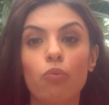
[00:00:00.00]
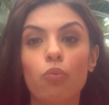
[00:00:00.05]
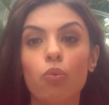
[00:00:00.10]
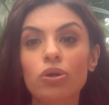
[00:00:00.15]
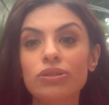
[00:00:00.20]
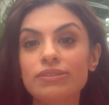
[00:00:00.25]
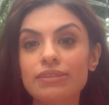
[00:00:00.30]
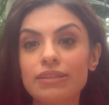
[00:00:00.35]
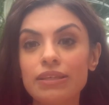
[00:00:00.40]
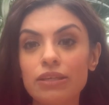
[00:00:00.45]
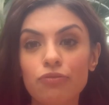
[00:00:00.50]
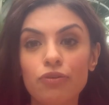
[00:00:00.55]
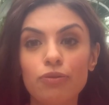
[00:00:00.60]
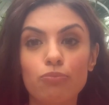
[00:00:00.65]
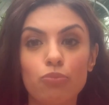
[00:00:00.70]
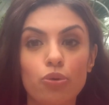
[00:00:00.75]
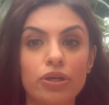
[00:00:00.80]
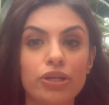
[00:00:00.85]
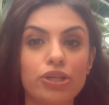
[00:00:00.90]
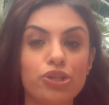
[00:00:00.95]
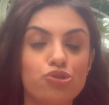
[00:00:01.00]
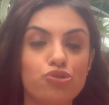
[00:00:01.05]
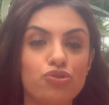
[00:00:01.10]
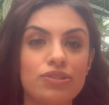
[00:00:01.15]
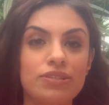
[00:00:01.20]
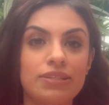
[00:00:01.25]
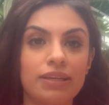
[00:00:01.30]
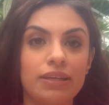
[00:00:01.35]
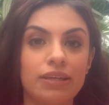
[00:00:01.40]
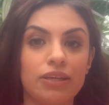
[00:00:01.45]
what's even more
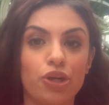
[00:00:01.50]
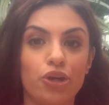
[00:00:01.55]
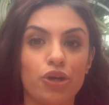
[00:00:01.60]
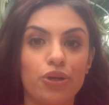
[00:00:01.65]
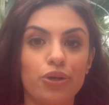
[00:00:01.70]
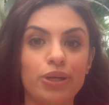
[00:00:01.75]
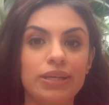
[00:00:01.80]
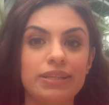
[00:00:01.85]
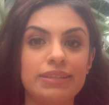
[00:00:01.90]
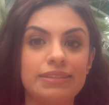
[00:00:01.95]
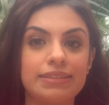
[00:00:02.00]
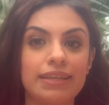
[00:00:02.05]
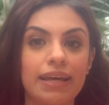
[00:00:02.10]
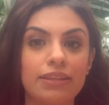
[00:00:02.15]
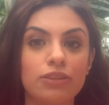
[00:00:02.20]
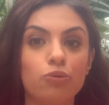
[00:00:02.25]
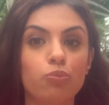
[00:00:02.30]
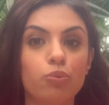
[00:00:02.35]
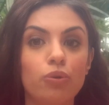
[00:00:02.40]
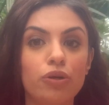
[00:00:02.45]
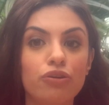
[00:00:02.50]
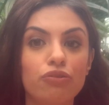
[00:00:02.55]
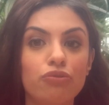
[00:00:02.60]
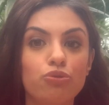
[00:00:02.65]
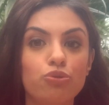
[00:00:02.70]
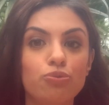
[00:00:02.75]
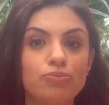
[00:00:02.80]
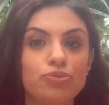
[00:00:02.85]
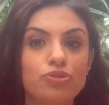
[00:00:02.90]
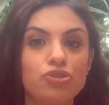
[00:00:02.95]
interesting here is that the
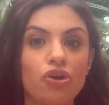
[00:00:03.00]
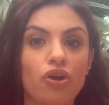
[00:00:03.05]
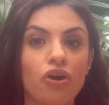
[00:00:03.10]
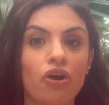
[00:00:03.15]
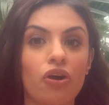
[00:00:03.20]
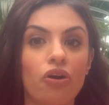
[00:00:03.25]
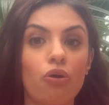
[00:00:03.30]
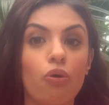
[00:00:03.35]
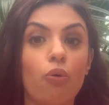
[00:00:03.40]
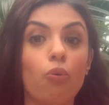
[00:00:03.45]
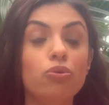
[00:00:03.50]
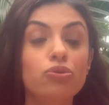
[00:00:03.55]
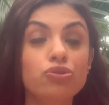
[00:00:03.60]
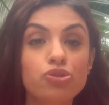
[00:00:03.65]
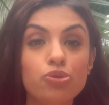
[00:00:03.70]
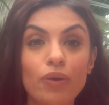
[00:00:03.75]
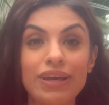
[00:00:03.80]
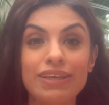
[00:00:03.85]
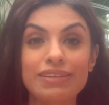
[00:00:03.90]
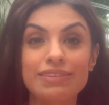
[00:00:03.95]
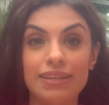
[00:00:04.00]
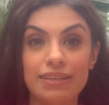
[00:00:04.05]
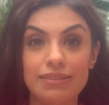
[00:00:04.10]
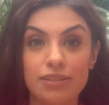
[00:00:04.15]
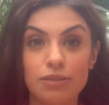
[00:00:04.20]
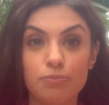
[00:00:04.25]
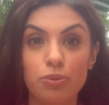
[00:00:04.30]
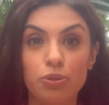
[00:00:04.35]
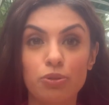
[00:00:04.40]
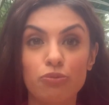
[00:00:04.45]
workrooms are also
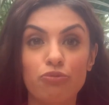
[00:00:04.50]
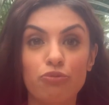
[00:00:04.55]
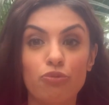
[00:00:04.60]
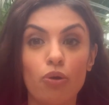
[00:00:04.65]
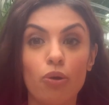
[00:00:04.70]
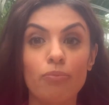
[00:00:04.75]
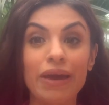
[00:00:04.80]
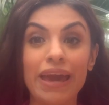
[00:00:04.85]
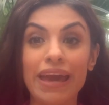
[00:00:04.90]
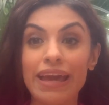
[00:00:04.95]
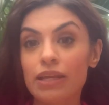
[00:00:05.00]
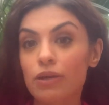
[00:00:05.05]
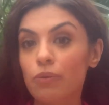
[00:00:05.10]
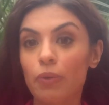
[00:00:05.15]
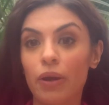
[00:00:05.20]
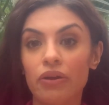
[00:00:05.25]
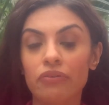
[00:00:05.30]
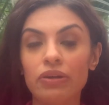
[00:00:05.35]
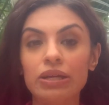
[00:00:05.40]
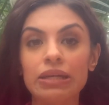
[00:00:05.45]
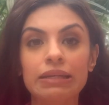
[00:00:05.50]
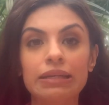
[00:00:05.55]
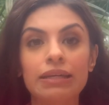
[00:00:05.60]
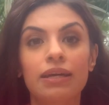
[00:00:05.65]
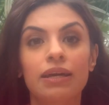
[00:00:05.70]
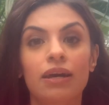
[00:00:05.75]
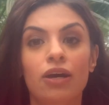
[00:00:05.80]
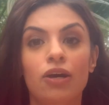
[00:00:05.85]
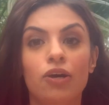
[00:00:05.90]
accessible from anywhere, really.